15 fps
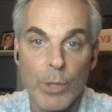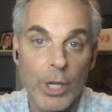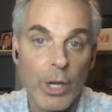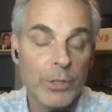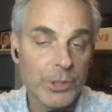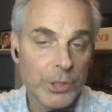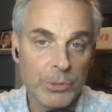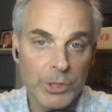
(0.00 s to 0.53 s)
We
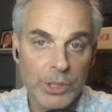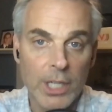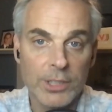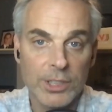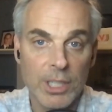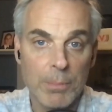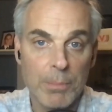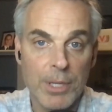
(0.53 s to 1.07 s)
also
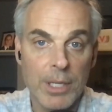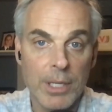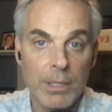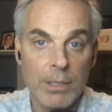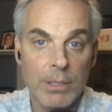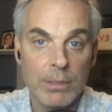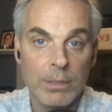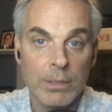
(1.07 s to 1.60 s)
saw
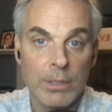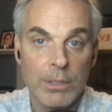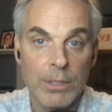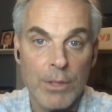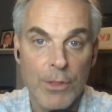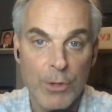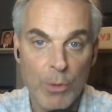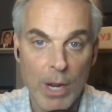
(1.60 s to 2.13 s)
something
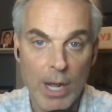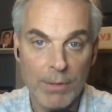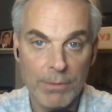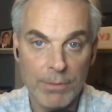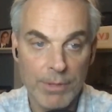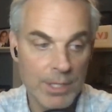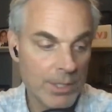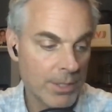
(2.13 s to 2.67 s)

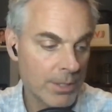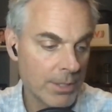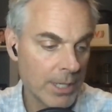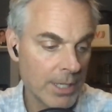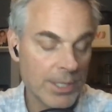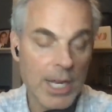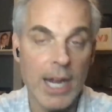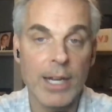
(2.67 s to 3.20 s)
throughout
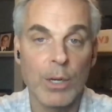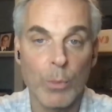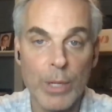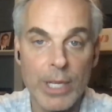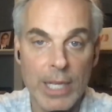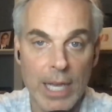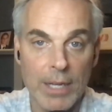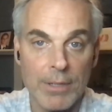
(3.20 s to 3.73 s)
this entire
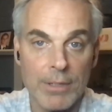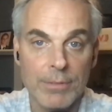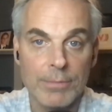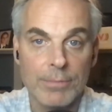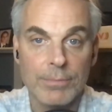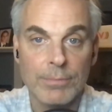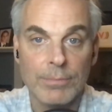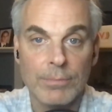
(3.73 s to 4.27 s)
weekend.
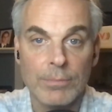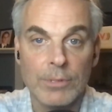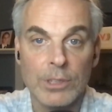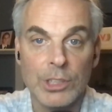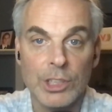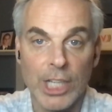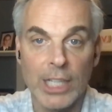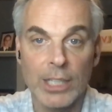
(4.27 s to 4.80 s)

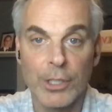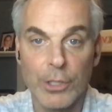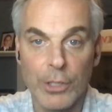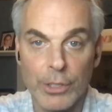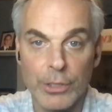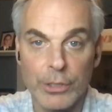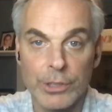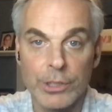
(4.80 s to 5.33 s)

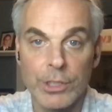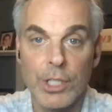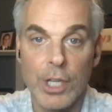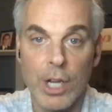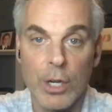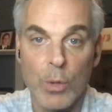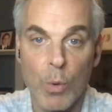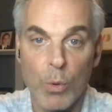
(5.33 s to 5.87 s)
Jalen Hurts,
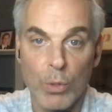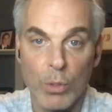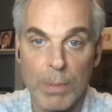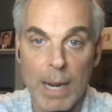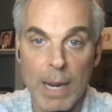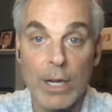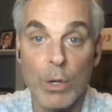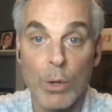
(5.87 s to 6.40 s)
young
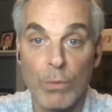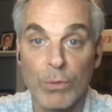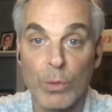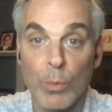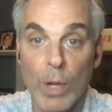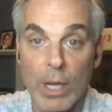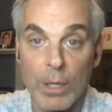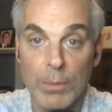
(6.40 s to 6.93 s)
quarterback,
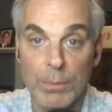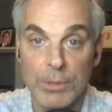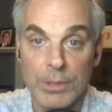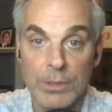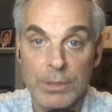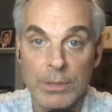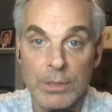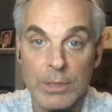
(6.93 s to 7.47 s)

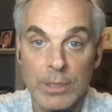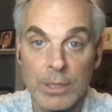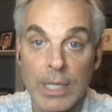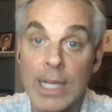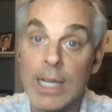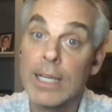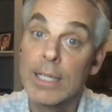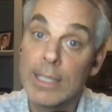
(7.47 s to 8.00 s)
overwhelmed.
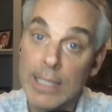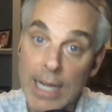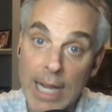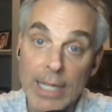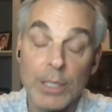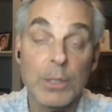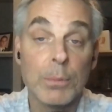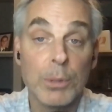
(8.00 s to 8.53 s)

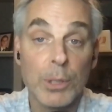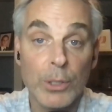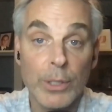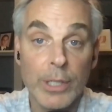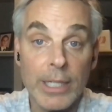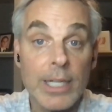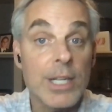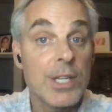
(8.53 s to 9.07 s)
Kyler
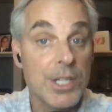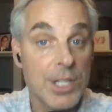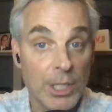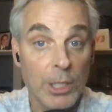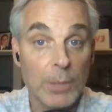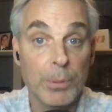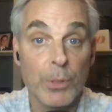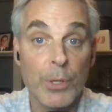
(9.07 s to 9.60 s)
Murray,
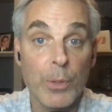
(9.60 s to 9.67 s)
still a